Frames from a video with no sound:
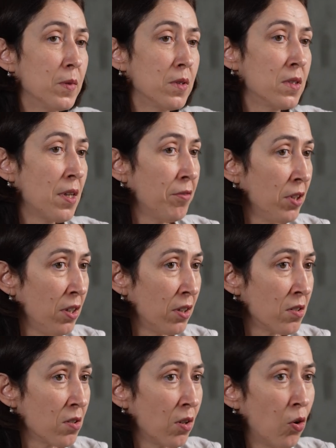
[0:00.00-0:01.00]
7
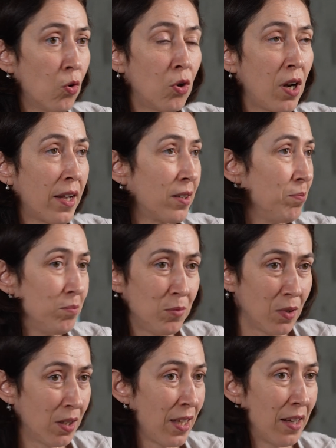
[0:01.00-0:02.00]
years ago, or like,
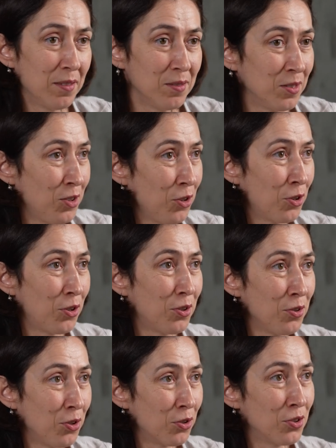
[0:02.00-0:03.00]
again,
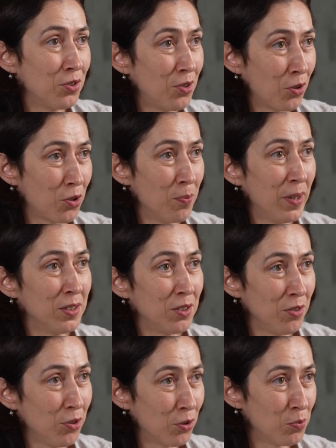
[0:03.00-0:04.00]
your
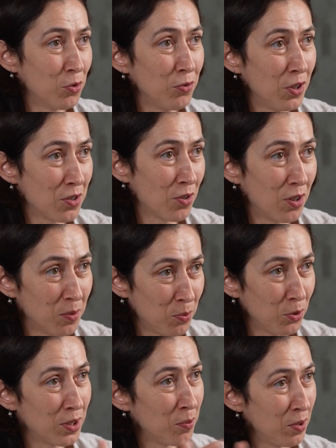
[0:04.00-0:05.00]
documentary, your movie is going to
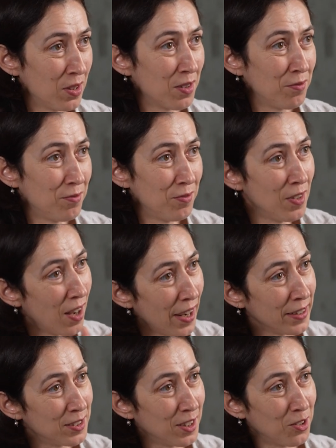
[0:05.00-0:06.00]
put a bit of
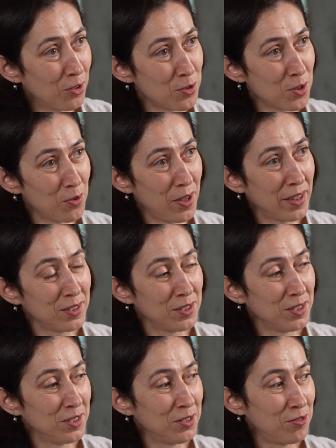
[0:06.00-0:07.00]
light and also like
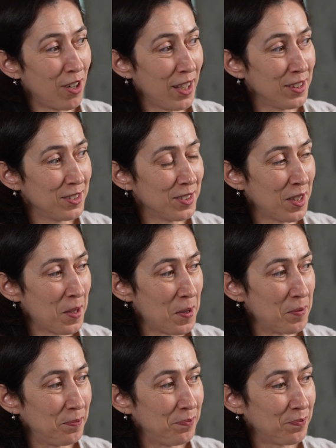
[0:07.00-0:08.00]
the right
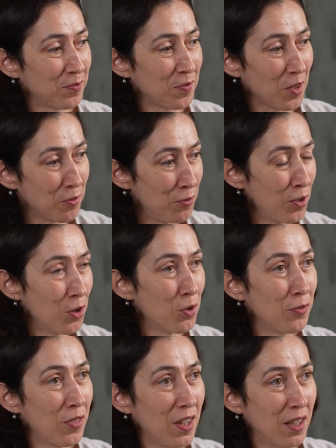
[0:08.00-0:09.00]
flow
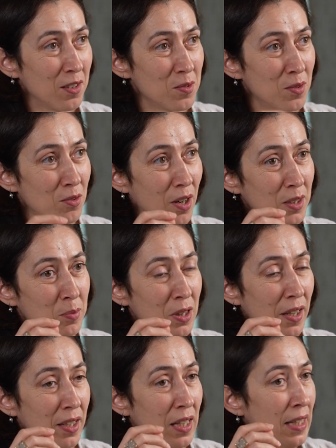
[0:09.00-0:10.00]
of things, right?
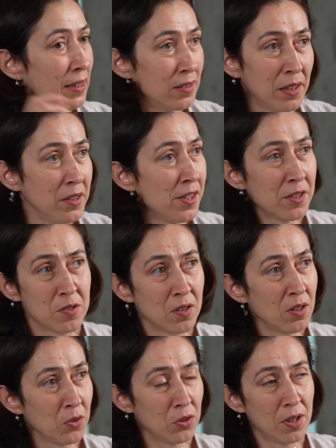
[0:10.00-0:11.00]
But like 10 years
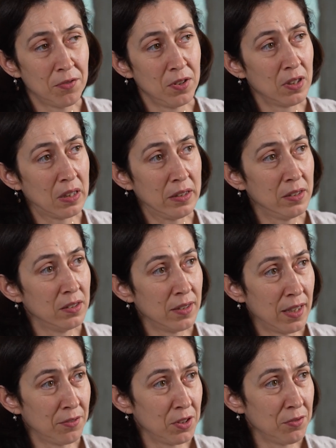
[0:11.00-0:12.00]
ago, you definitely
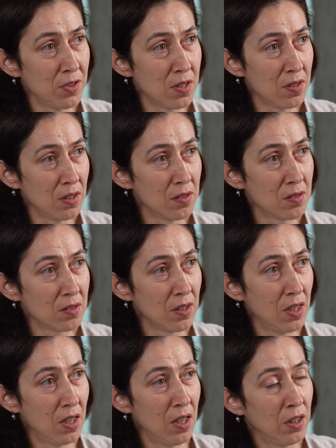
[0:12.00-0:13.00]
didn't have the VCs.
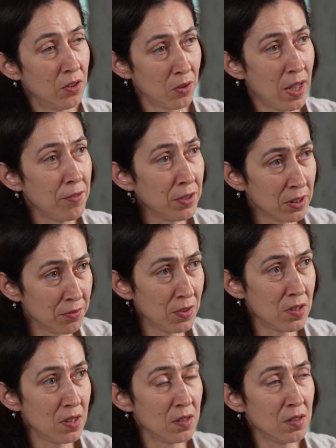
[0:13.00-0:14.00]
Not having the
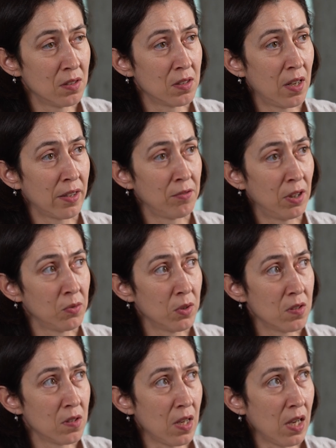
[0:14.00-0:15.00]
VCs, it's like Vlad
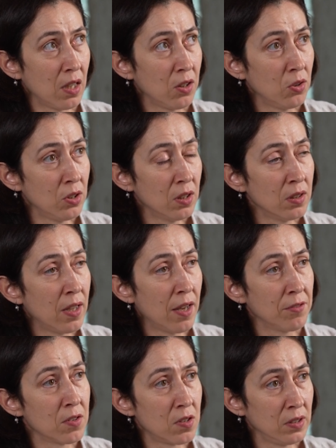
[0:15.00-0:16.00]
was saying, you didn't
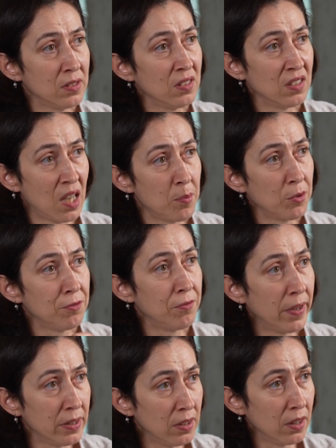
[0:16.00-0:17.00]
have a certain type of
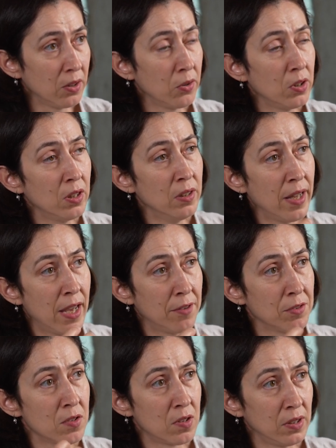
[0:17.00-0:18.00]
funding. You didn't
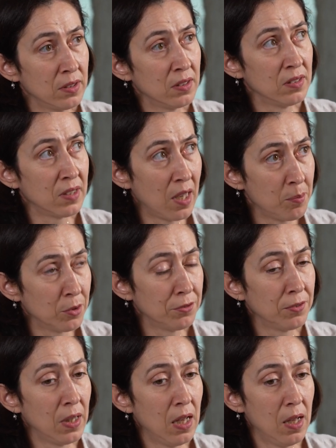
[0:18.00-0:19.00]
have a certain type
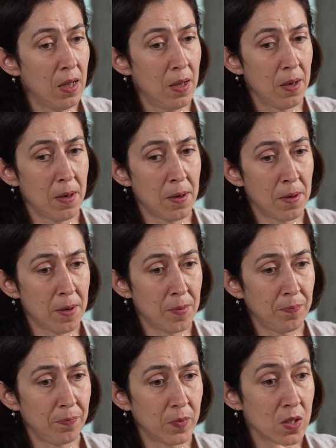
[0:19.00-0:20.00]
of
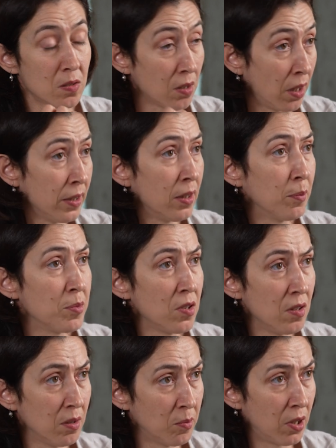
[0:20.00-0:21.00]

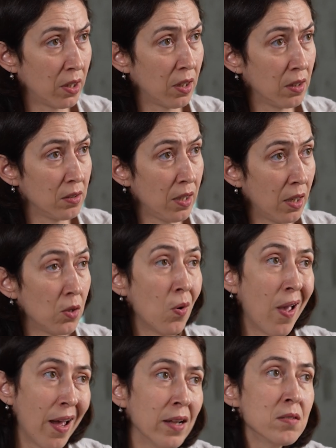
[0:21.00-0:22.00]
startups in the market. Yeah, you
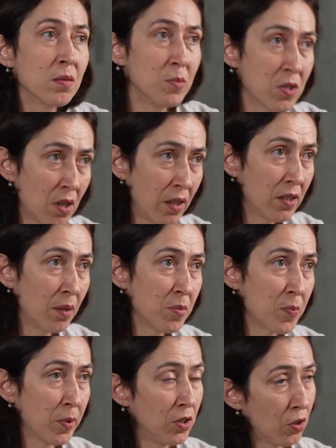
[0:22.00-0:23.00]
had some
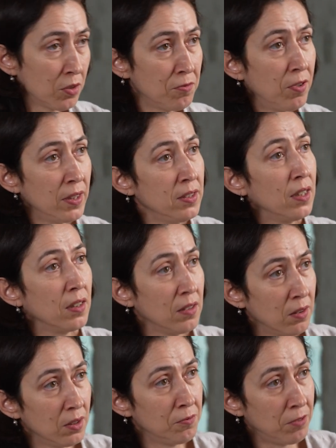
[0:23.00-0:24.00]
startups, but not
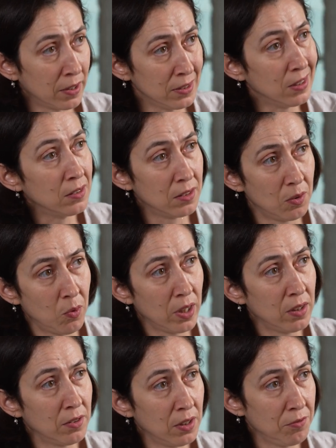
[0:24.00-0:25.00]
funded the way
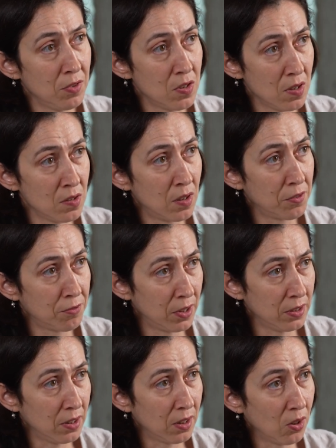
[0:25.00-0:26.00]
that the VCs are
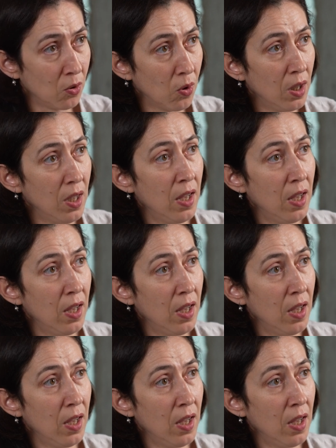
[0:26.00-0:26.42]
funding you,